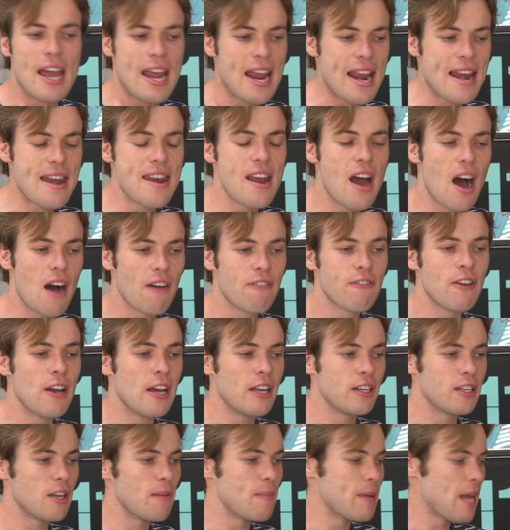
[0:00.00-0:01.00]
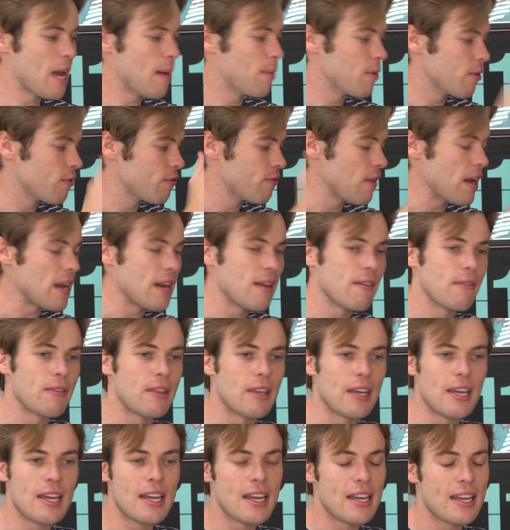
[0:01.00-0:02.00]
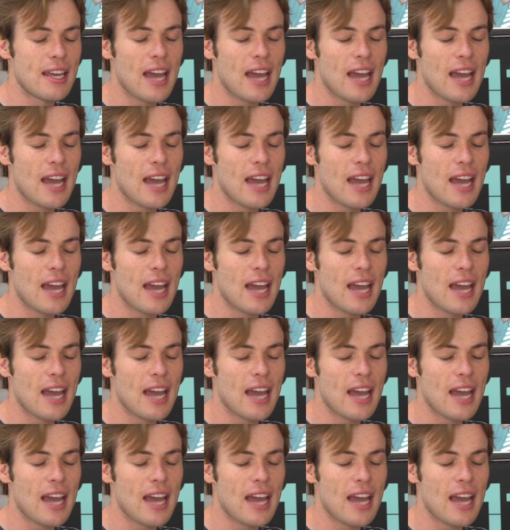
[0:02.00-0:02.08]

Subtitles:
enough to be able to feed it the